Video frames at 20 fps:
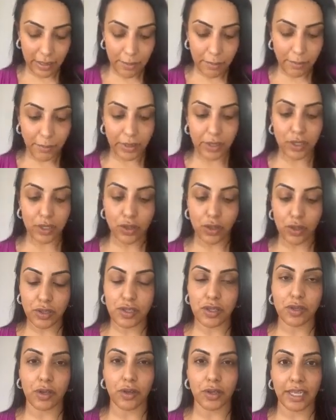but the
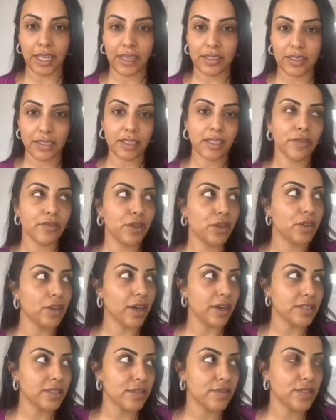nozzle on it, I don't know if you
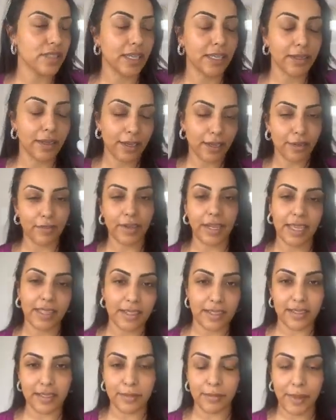guys have seen, I can relate
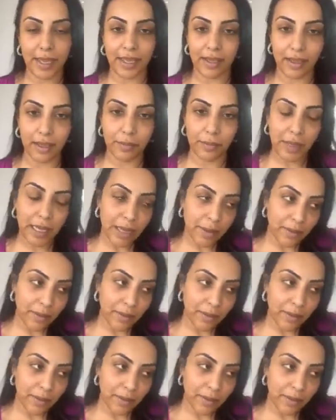this to makeup.